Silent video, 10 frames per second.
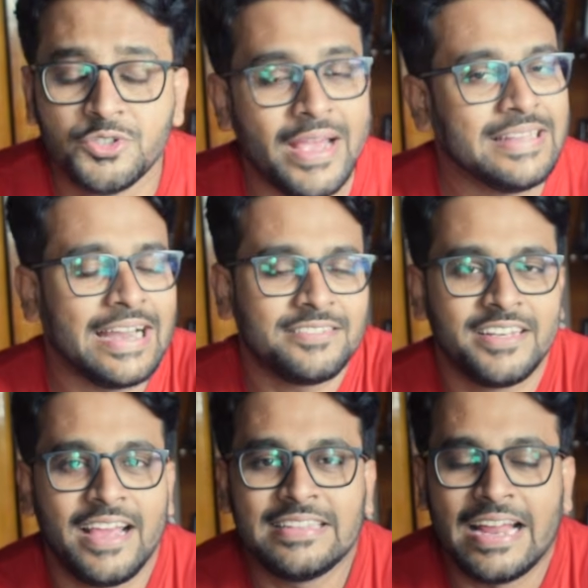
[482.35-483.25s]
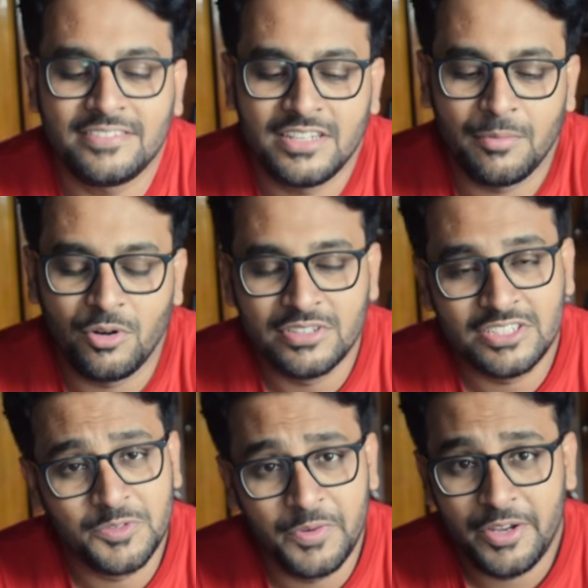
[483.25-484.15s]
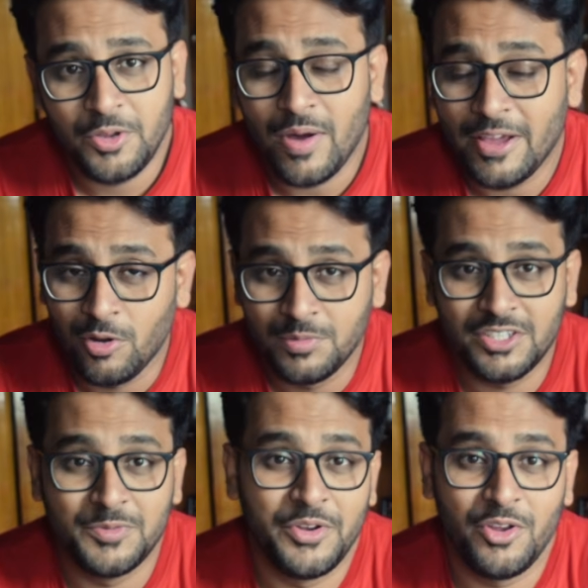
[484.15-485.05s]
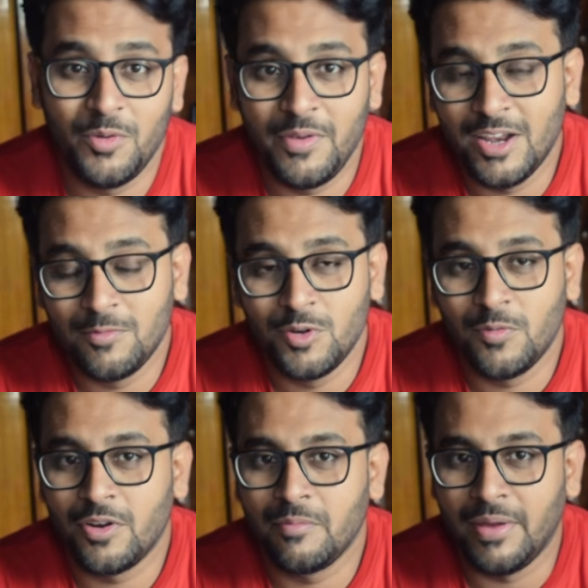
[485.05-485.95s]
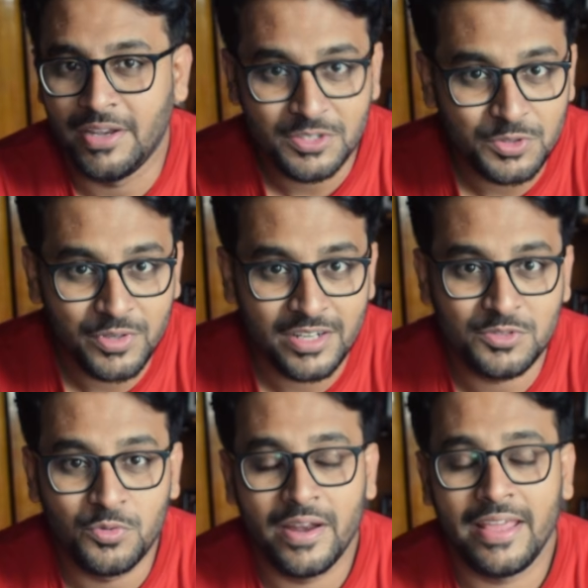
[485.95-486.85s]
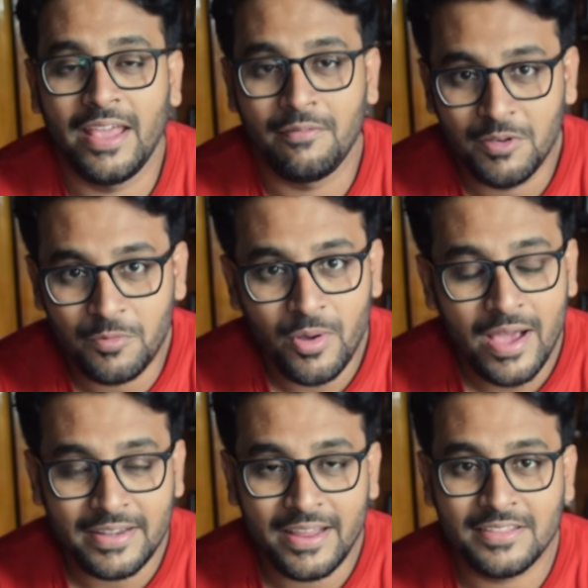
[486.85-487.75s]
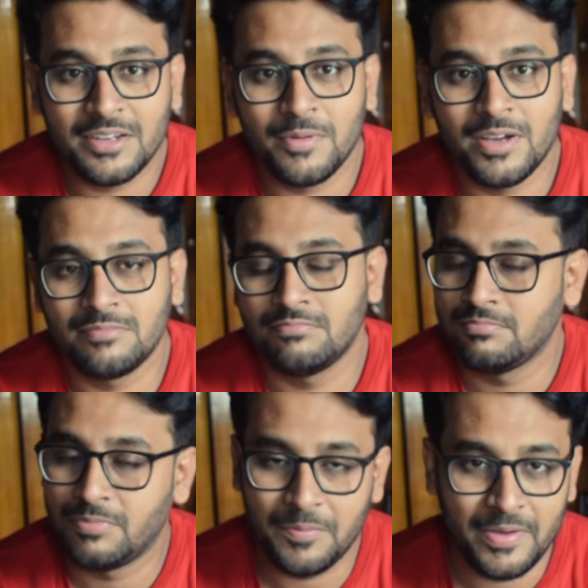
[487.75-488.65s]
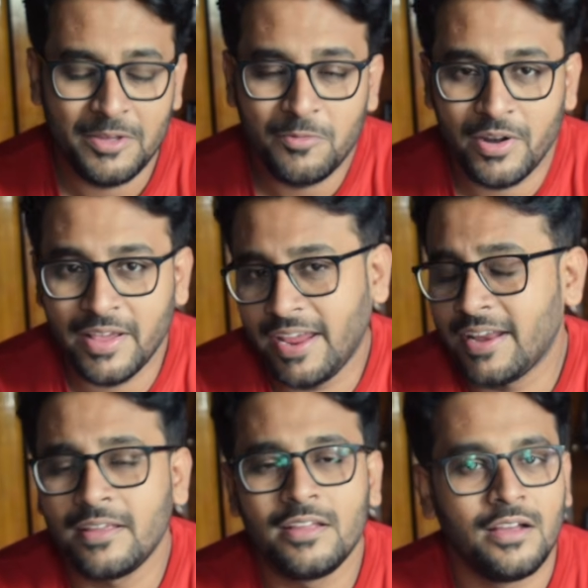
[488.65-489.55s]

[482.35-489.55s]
So yeah, that's it guys. That's it about this video. I hope this video will be helpful for many students who are aiming for IIT Hyderabad, preparing for GATE.